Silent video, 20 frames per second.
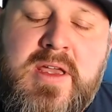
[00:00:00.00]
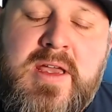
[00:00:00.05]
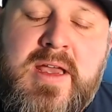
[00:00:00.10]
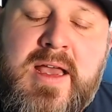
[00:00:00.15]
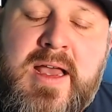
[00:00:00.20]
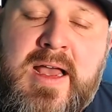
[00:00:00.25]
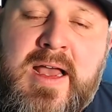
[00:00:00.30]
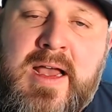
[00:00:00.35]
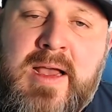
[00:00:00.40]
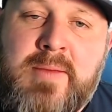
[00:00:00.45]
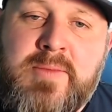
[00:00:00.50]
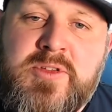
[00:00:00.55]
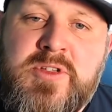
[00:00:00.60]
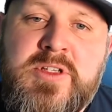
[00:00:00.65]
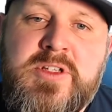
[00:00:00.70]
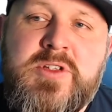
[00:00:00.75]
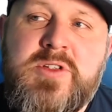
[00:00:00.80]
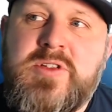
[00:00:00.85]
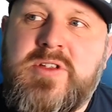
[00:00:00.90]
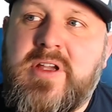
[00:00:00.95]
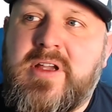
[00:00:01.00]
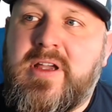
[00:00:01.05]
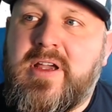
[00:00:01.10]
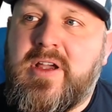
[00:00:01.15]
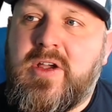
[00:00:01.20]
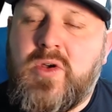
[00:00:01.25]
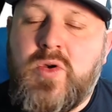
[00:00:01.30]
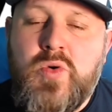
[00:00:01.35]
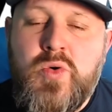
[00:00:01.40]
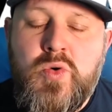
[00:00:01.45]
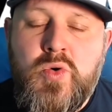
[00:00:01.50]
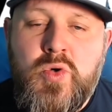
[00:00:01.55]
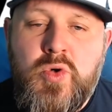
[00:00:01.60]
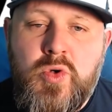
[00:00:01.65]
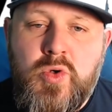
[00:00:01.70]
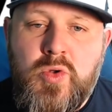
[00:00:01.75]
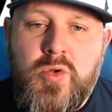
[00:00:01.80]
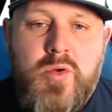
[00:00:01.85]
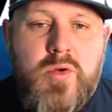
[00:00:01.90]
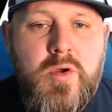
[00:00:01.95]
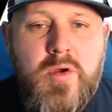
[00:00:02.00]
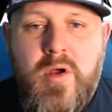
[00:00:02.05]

So this is like a cool